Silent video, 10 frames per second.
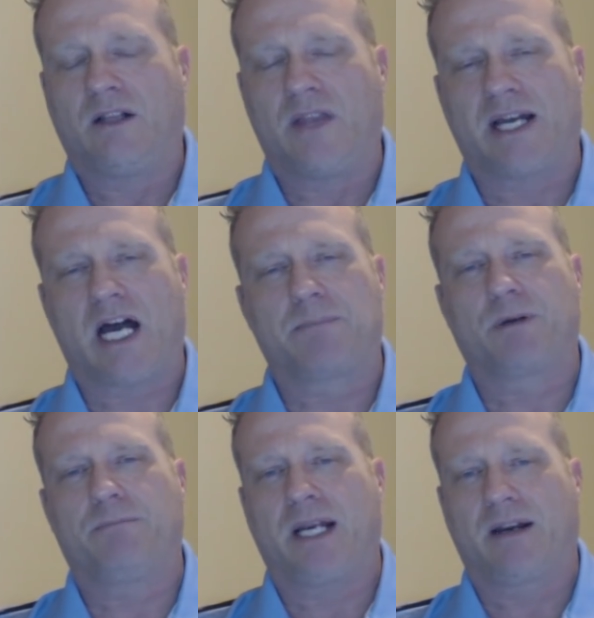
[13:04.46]
That
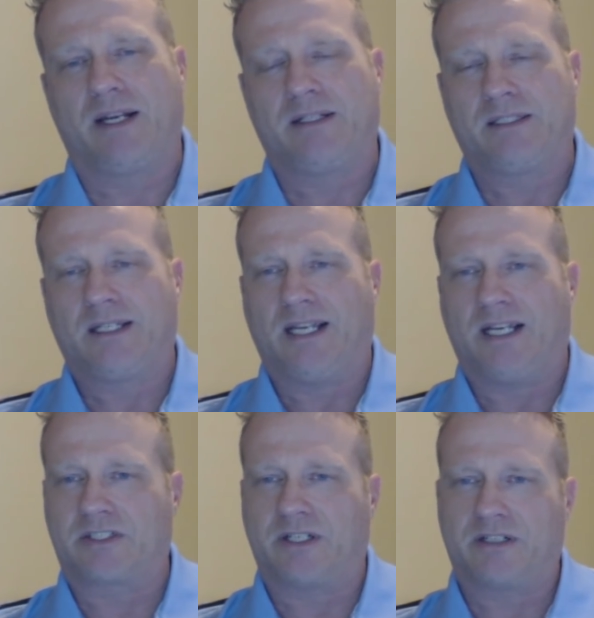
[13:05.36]
upper bearing
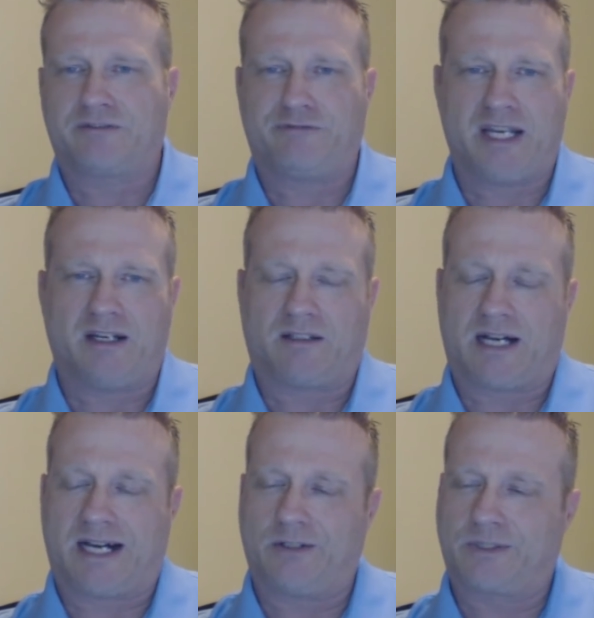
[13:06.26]
is going to fail.
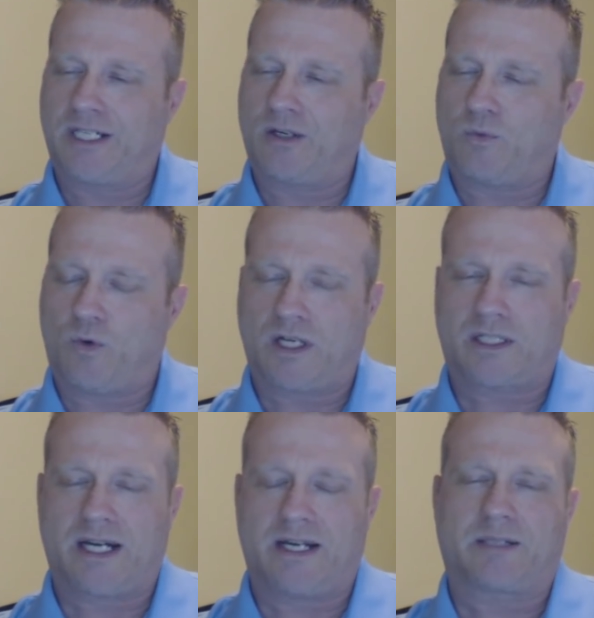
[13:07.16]
I don't care
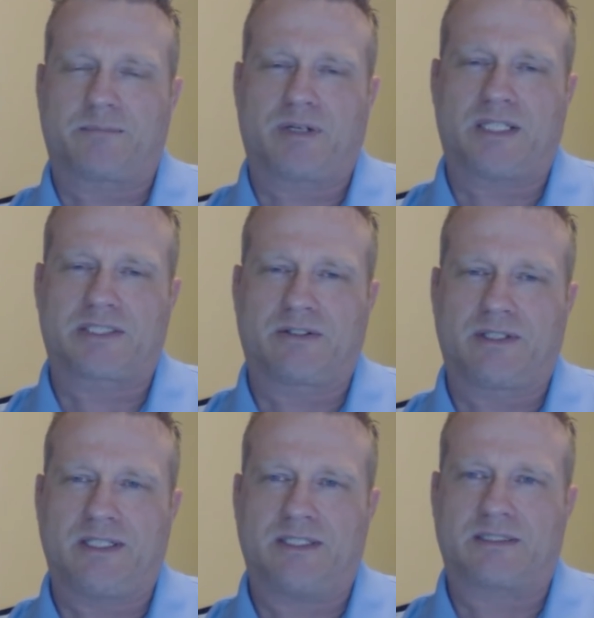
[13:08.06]
what kind of compressor
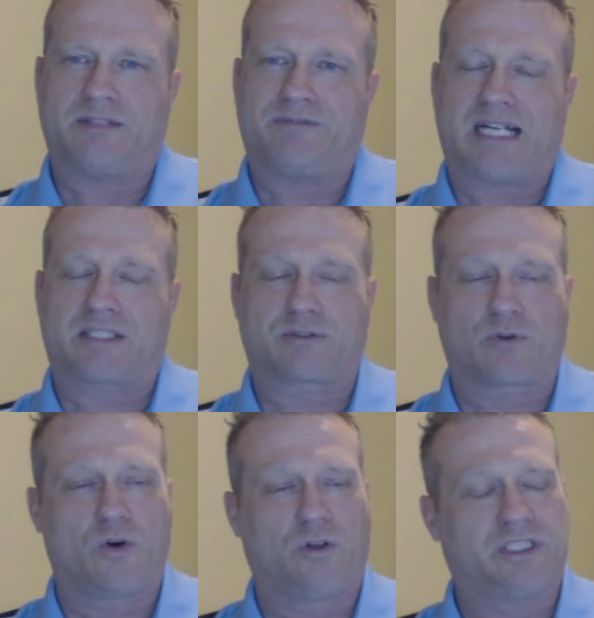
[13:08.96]
it is. In fact,
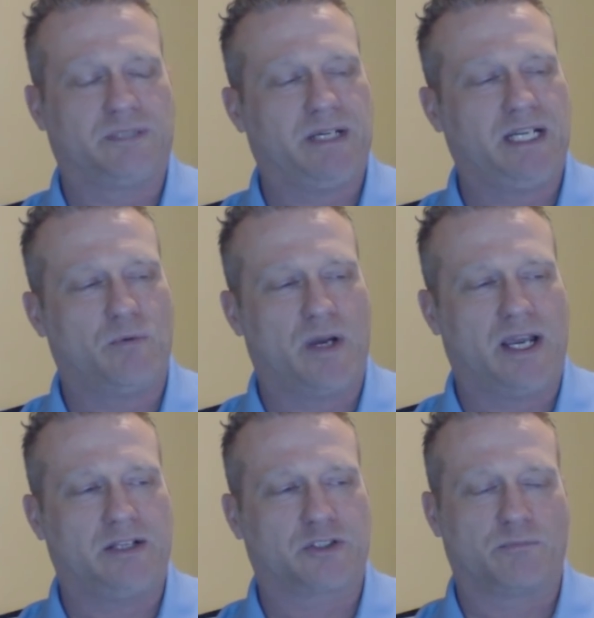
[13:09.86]
scrolls in many
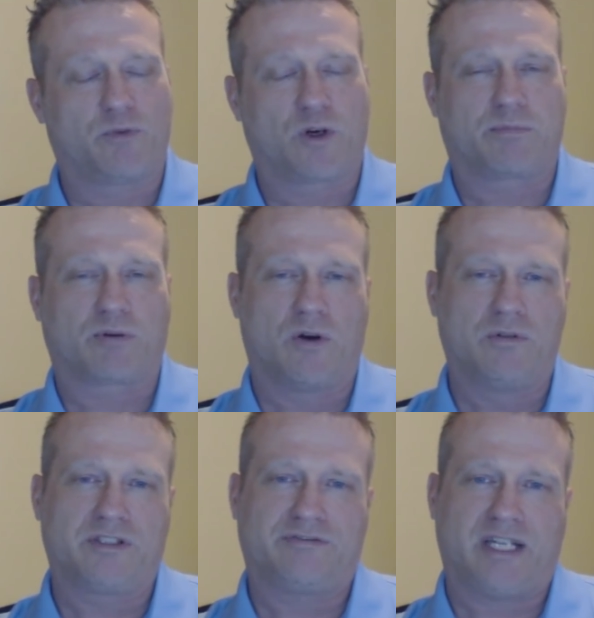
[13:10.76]
ways are more
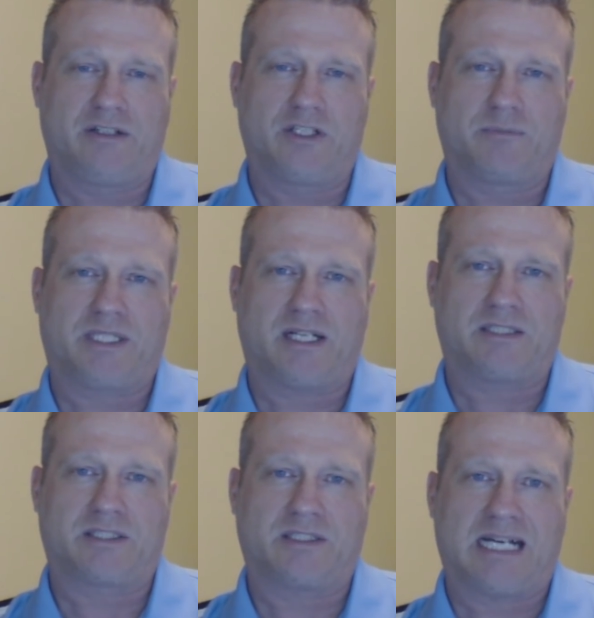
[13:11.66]
prone to failure
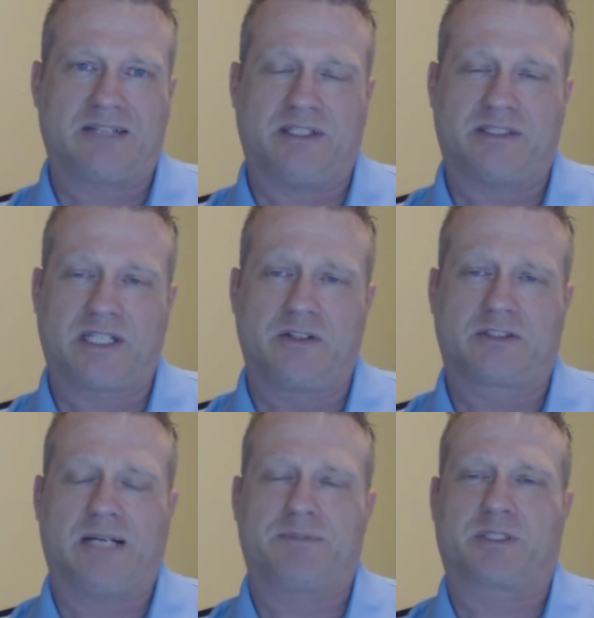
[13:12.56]
because of that than other
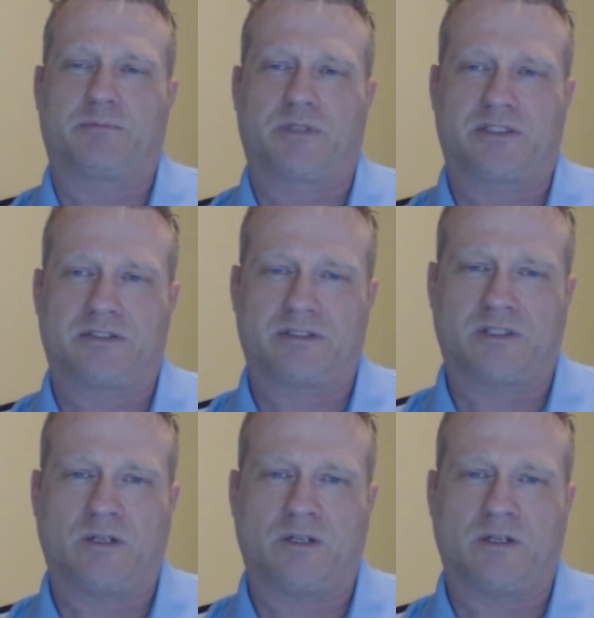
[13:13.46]
types of compressors.